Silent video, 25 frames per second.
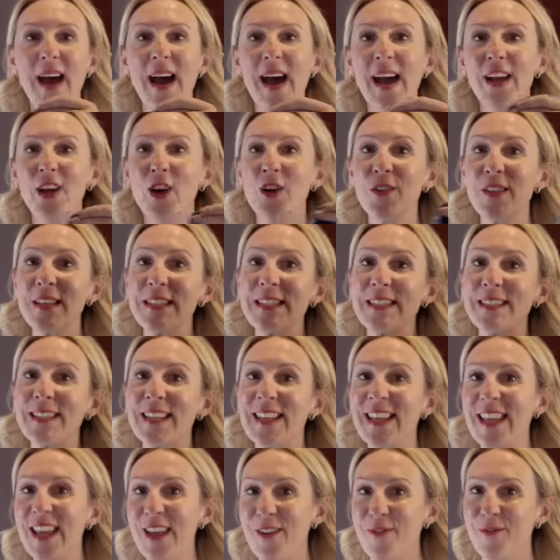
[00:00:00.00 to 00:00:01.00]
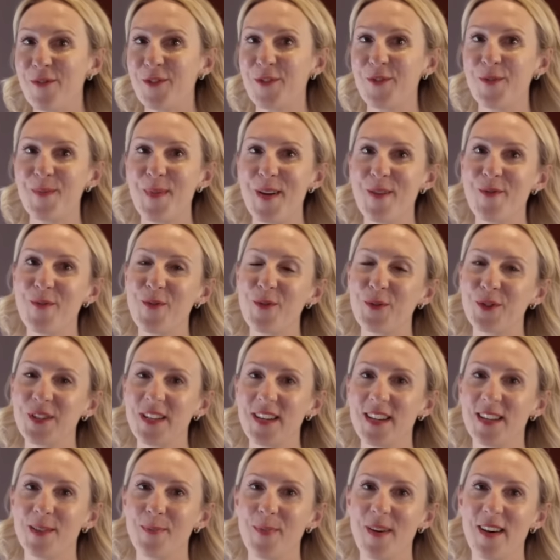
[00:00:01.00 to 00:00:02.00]
I got this as a gift for my
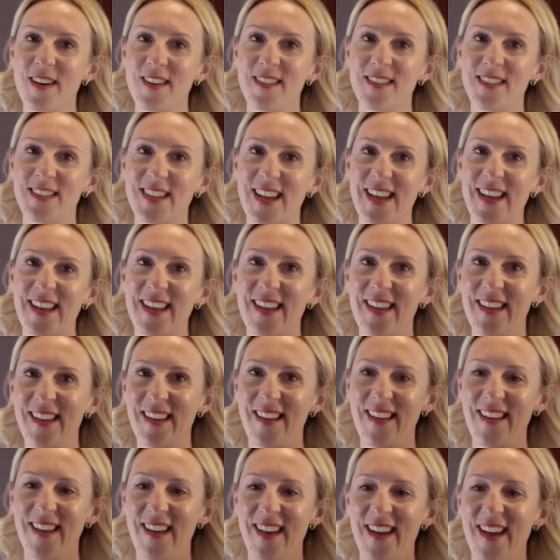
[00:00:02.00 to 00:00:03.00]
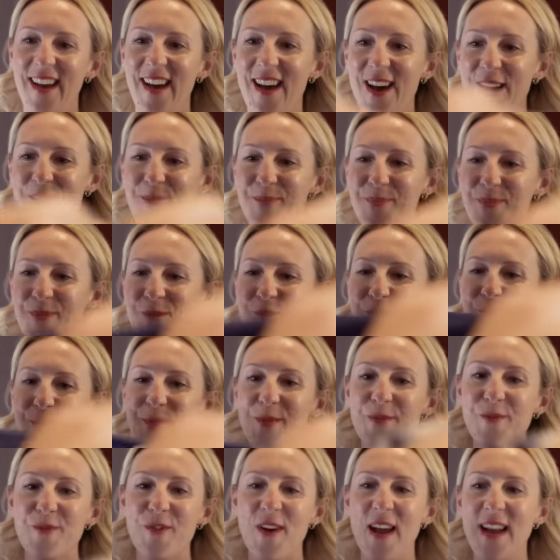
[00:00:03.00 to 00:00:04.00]
40th birthday from
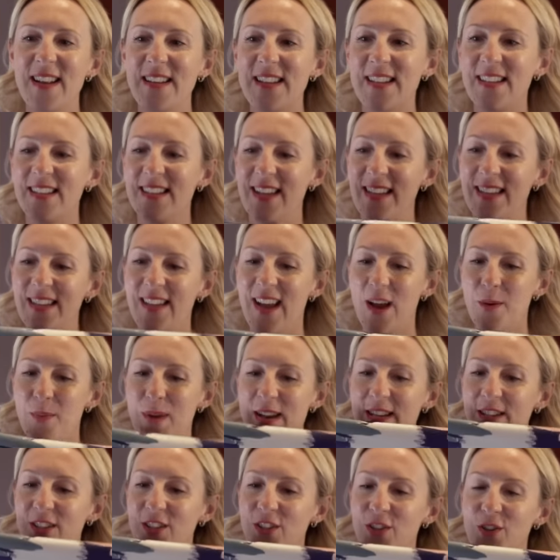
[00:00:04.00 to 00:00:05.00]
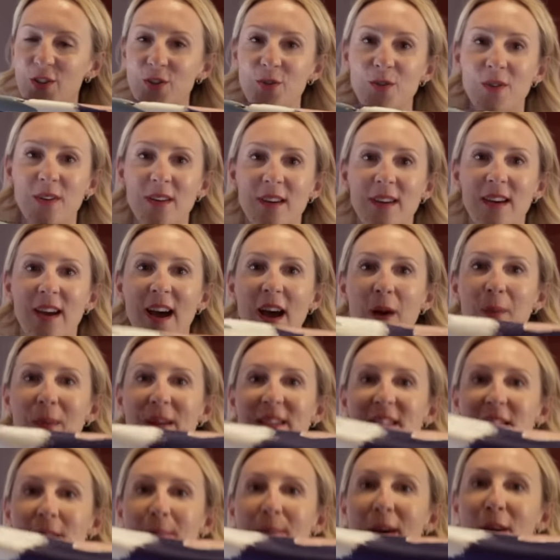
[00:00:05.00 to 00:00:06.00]
a friend. And I went
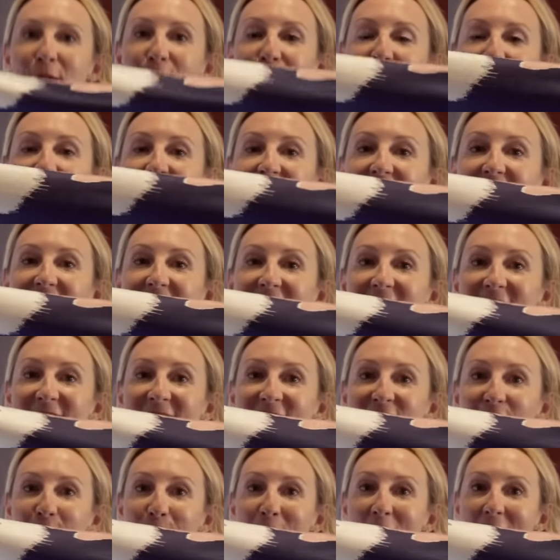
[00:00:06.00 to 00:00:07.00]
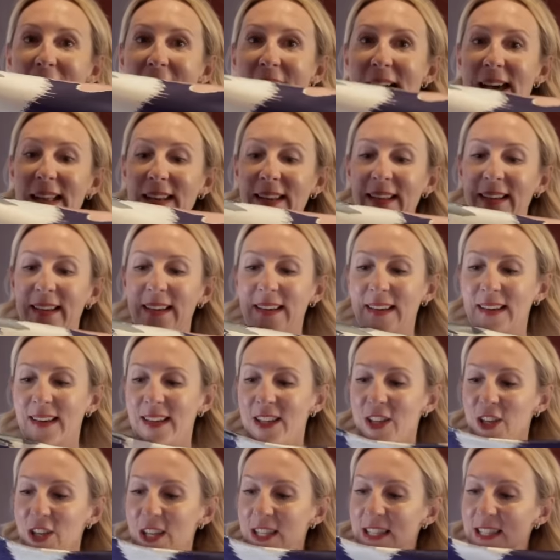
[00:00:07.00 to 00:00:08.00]
to Mount Fuji in Japan.
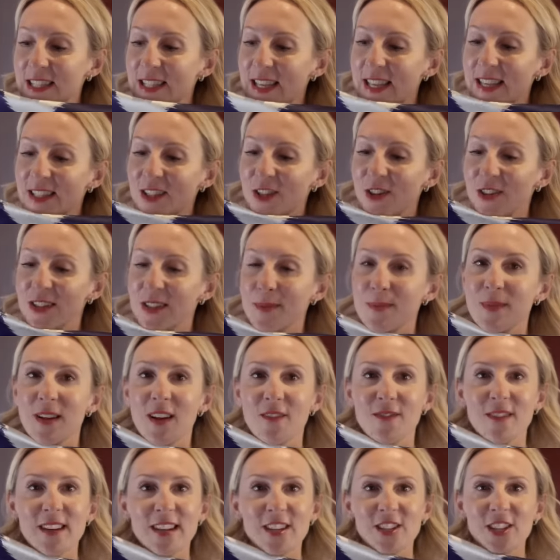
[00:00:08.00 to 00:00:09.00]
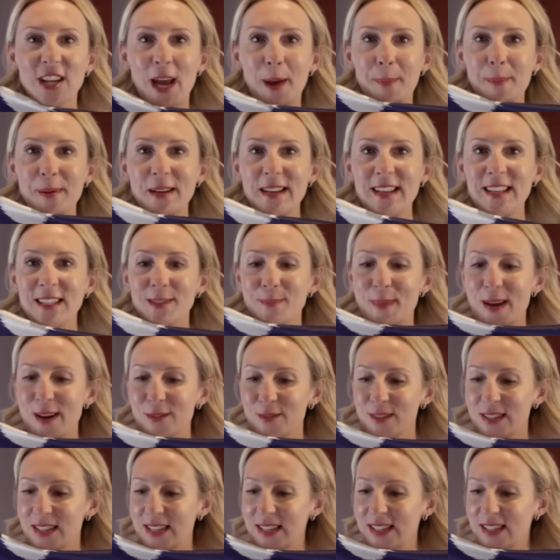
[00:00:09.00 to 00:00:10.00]
And you can see it's got some lovely Japanese
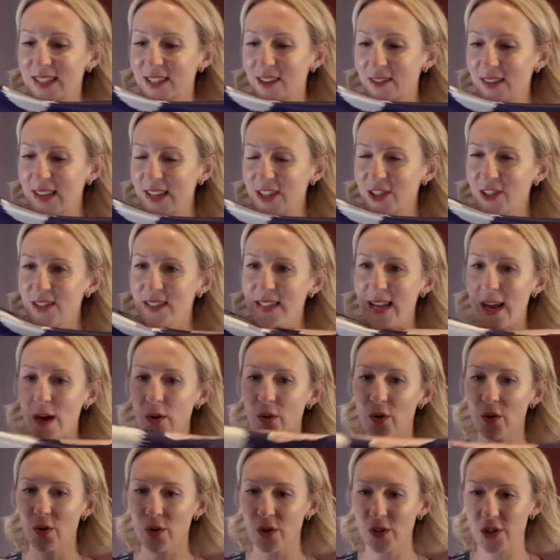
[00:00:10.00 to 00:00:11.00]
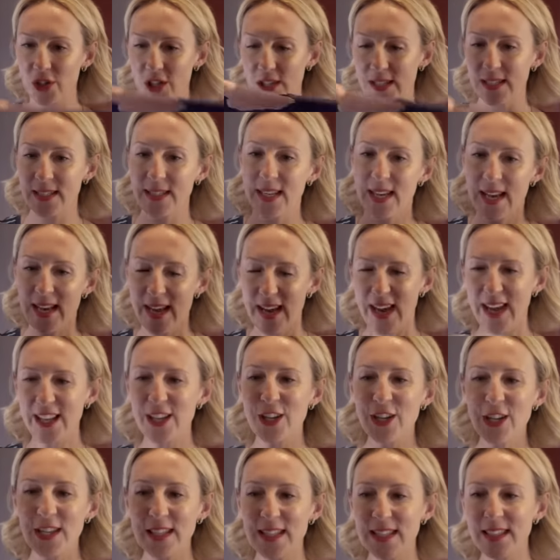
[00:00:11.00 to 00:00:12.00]
mountains on it, just how gorgeous.
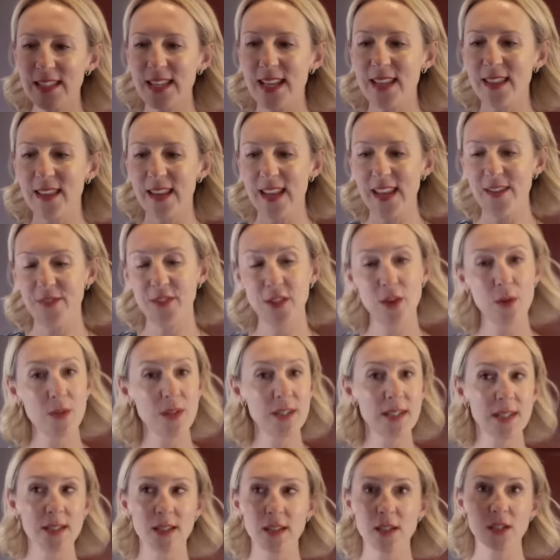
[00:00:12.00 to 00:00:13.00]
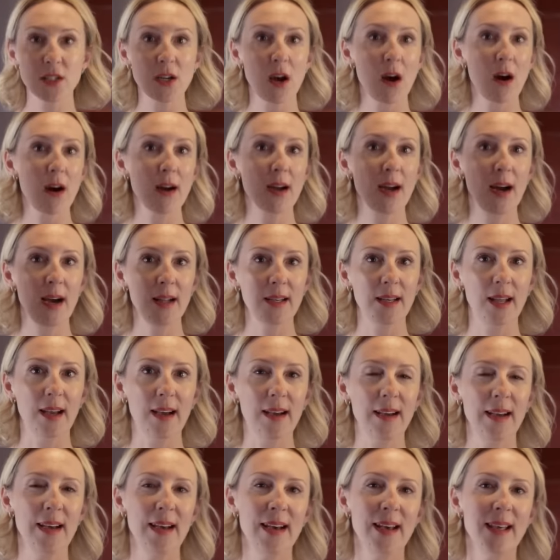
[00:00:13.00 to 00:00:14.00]
And you can see that even though this is a dark
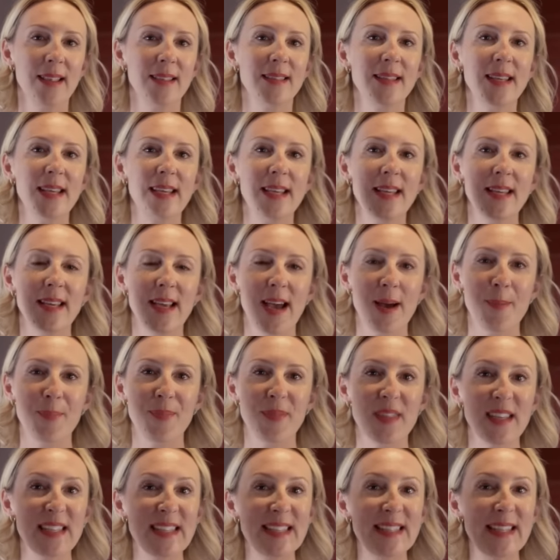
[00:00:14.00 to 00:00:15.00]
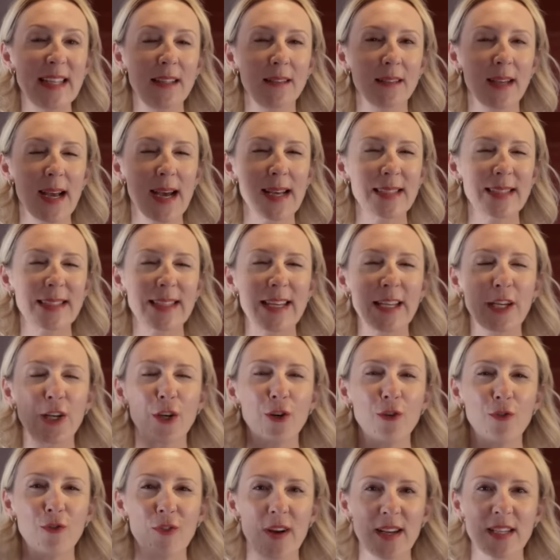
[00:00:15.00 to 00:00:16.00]
color, the silk has an
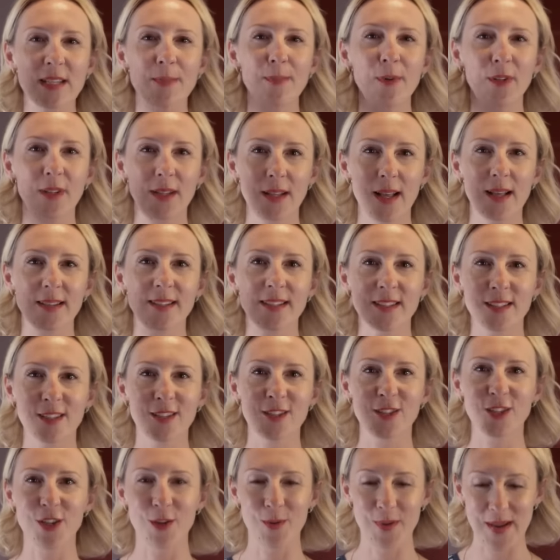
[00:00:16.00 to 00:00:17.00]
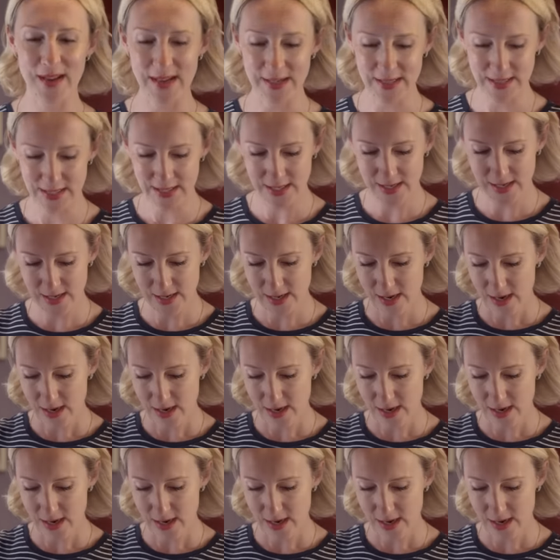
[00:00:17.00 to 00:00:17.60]
incredible luster to it.